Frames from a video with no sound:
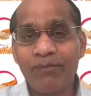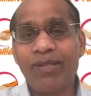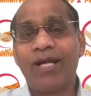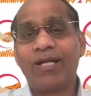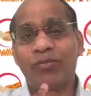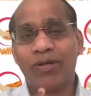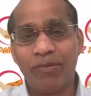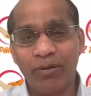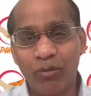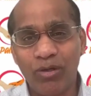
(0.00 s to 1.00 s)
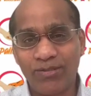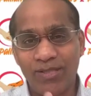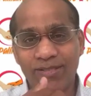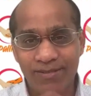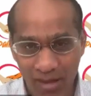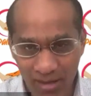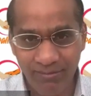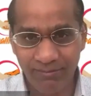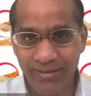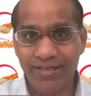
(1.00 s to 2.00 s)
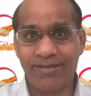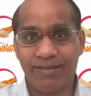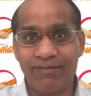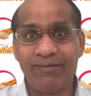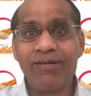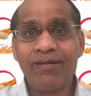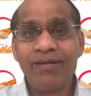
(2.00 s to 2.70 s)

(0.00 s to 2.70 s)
But that's where my role as a son gets in.